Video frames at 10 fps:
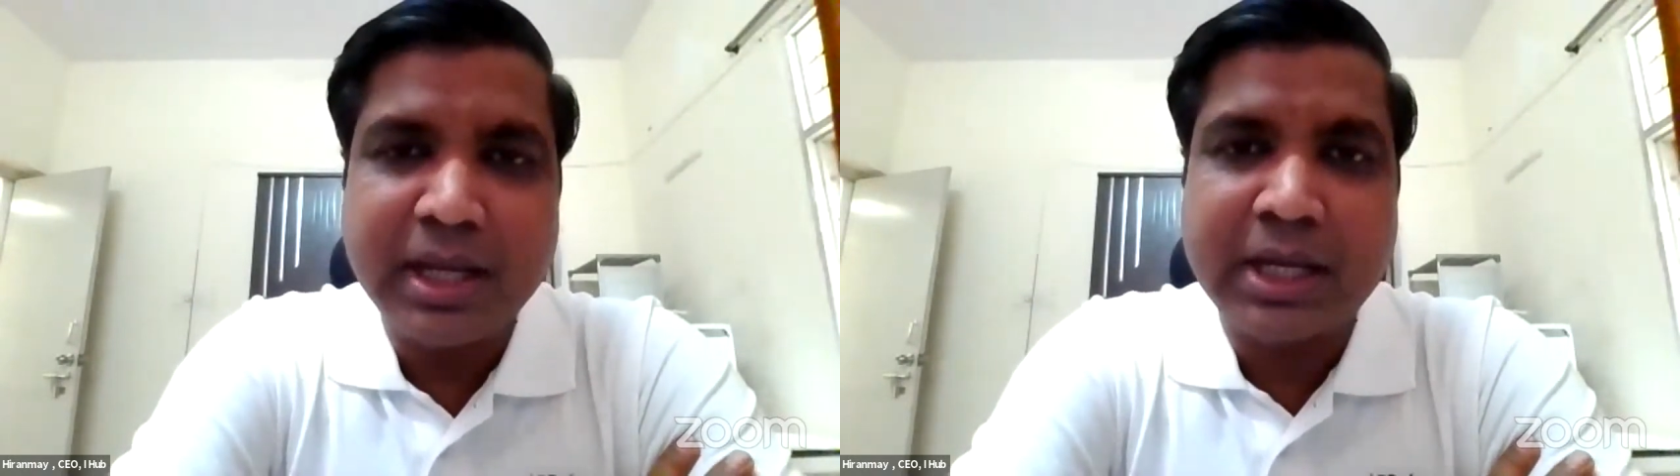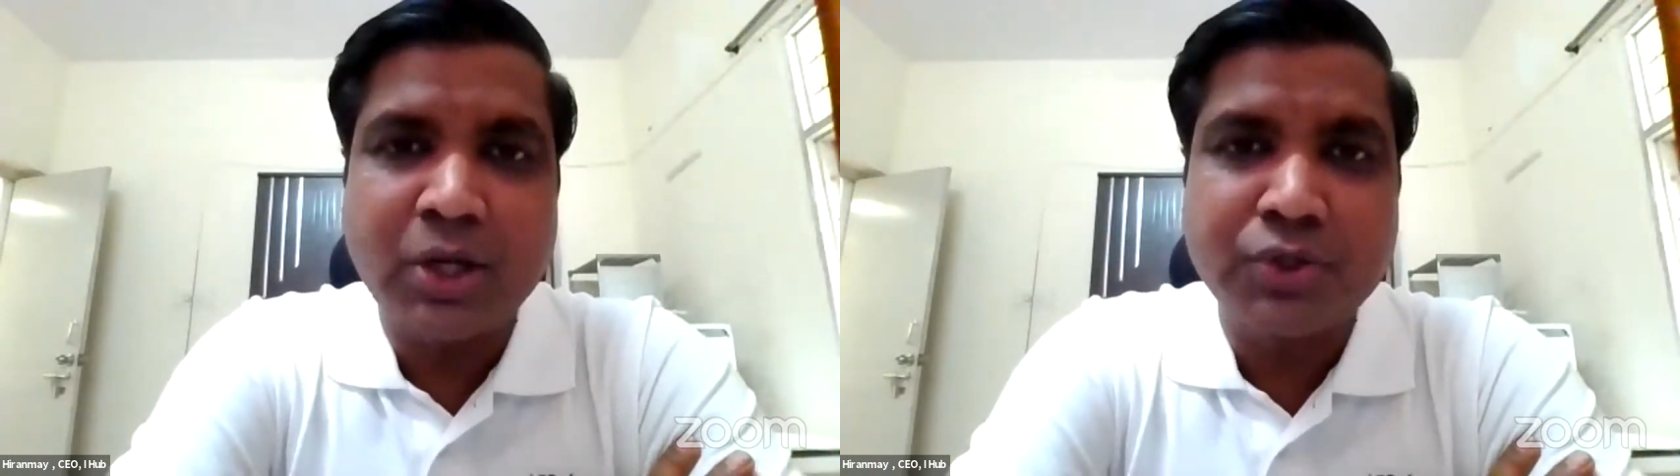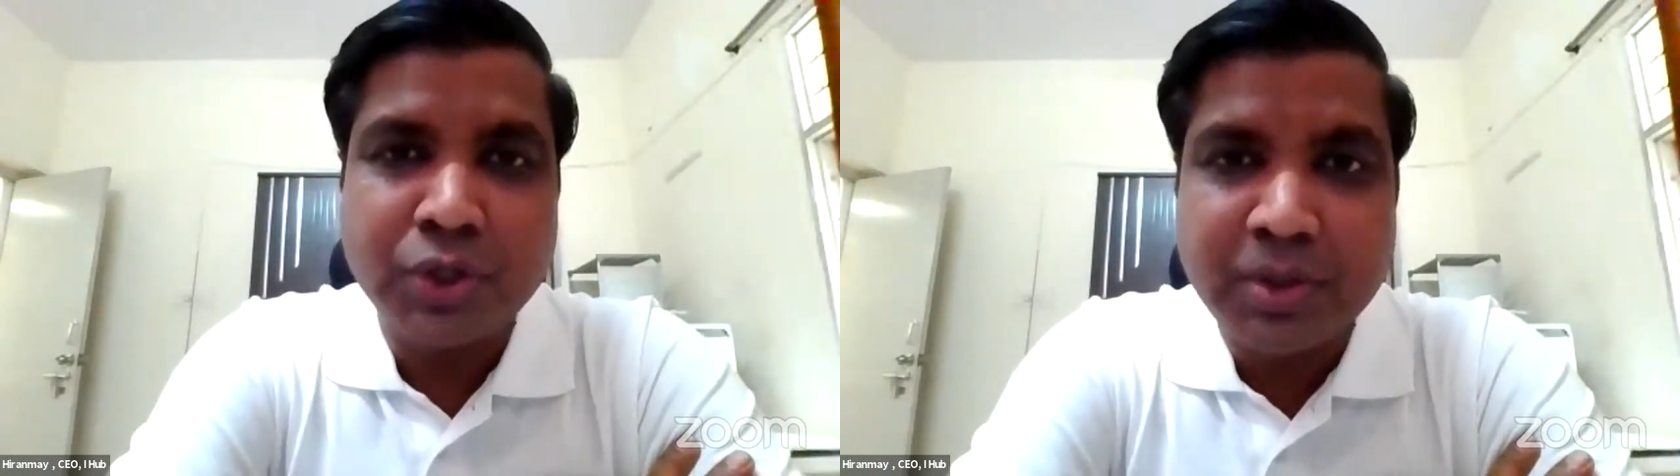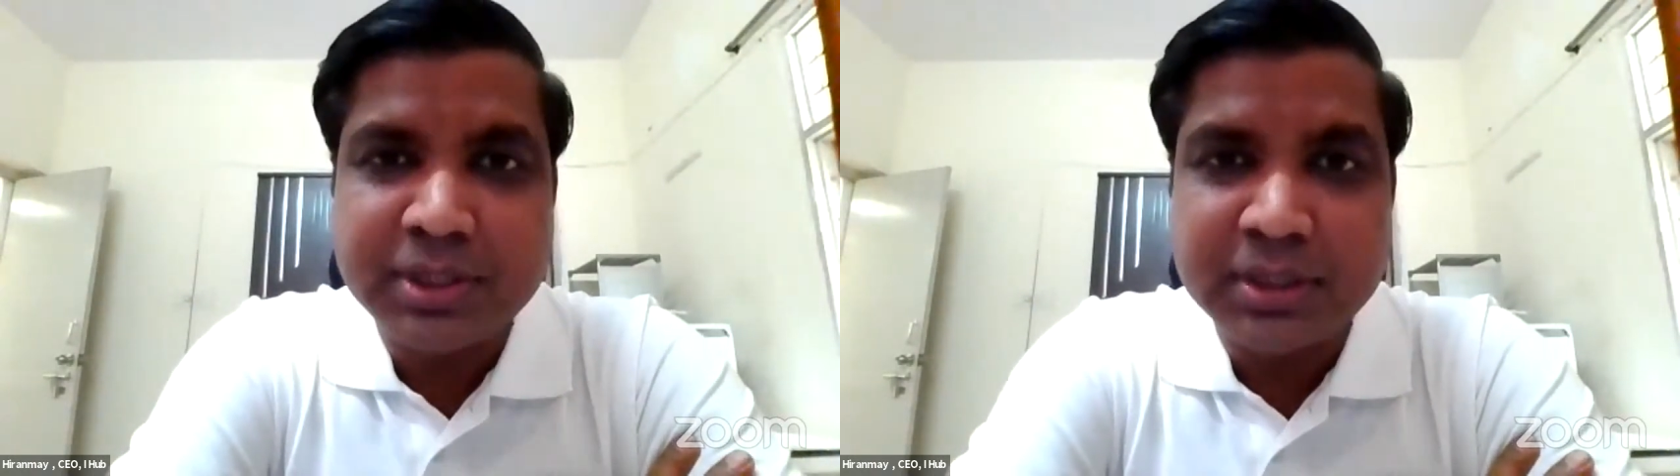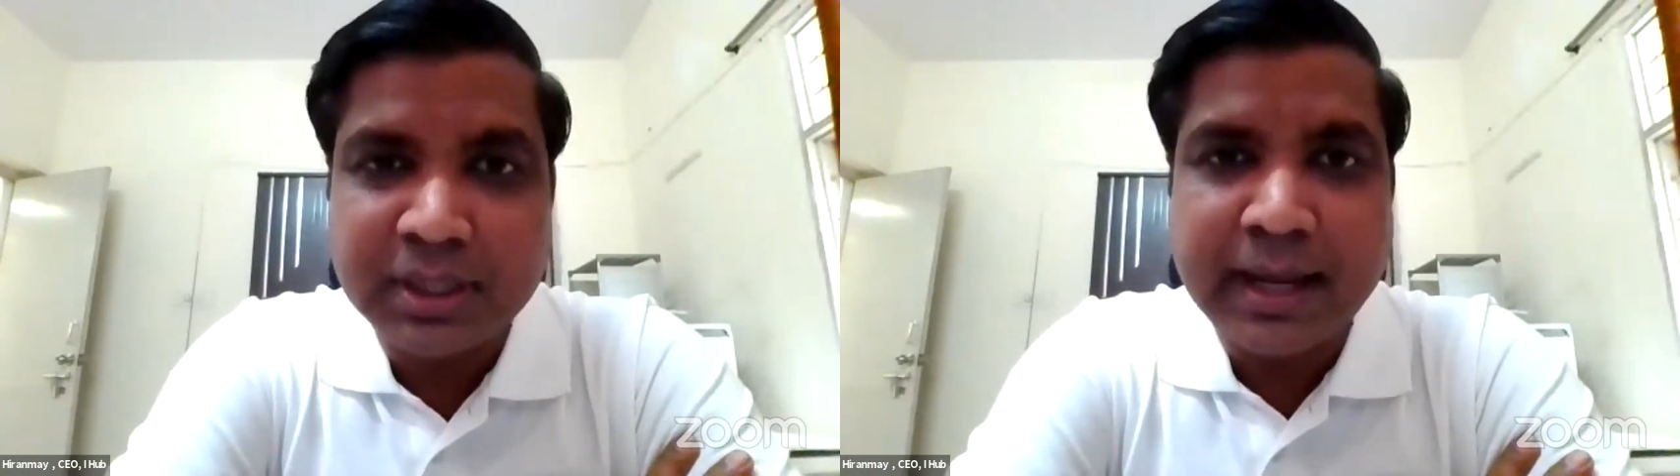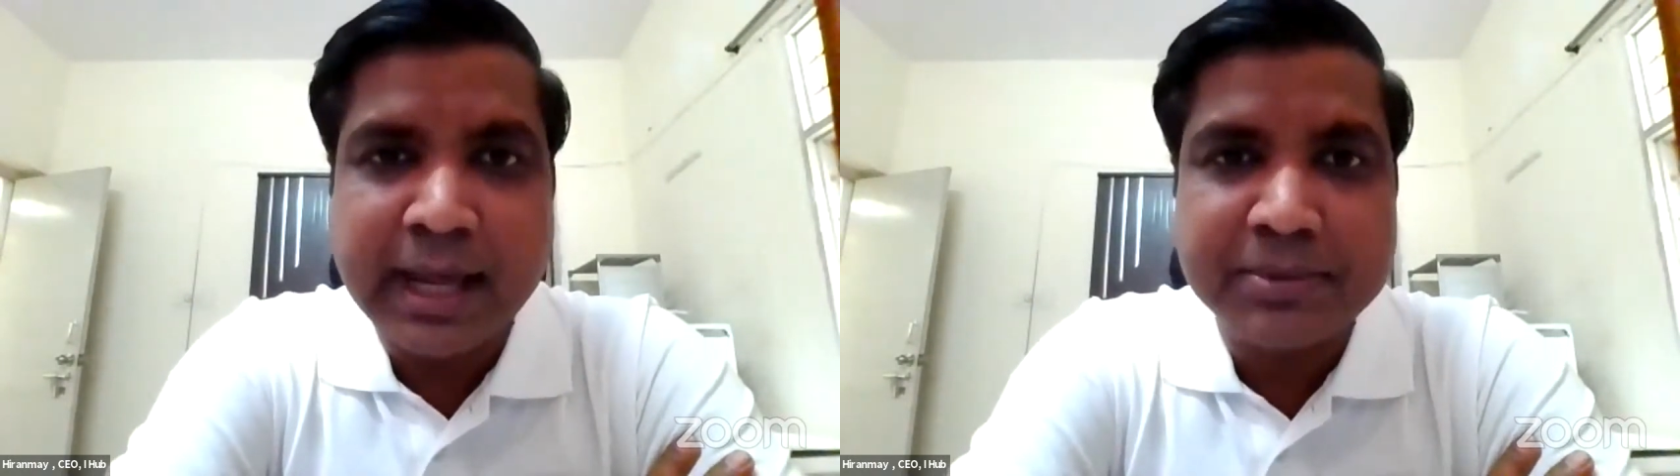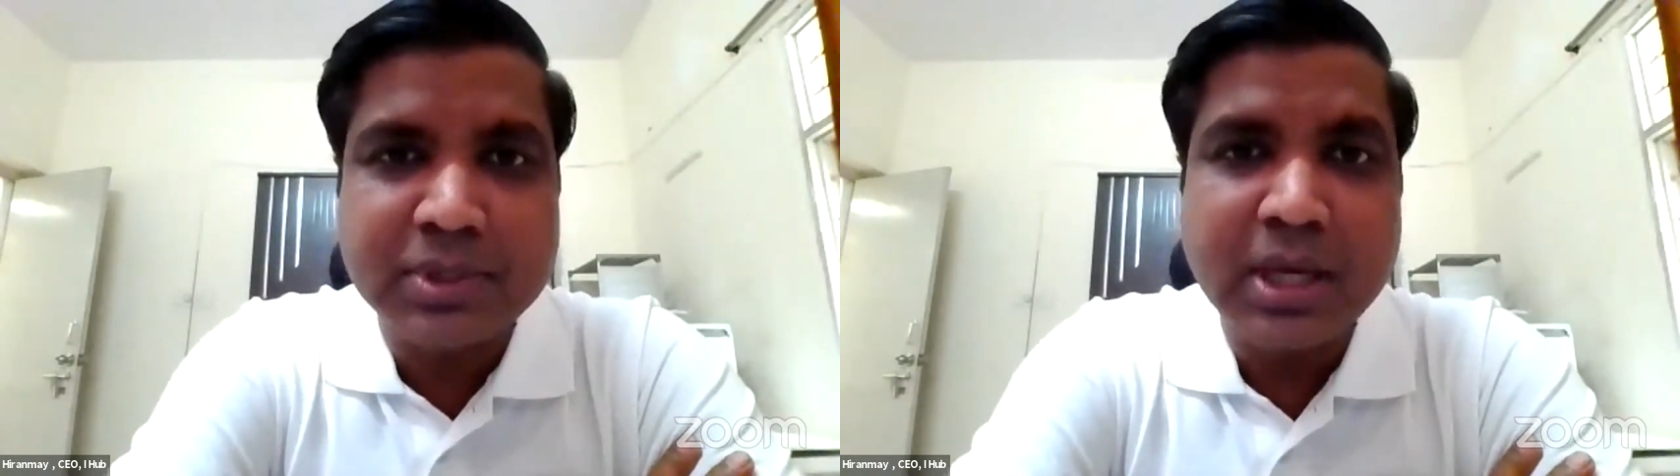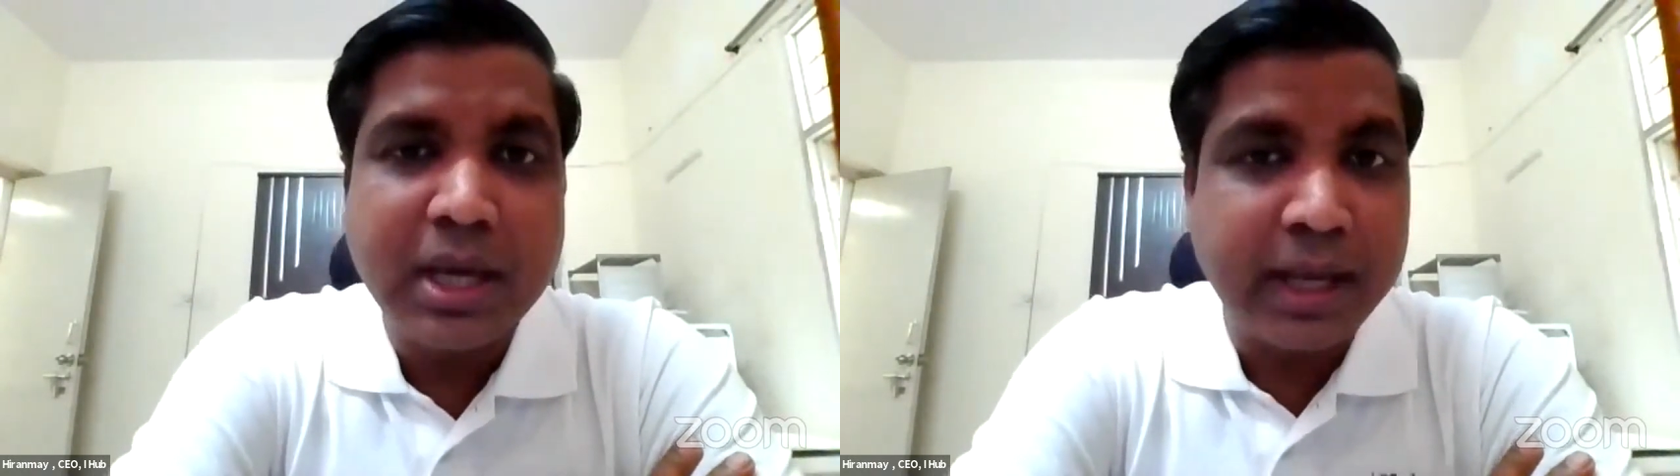across university labs,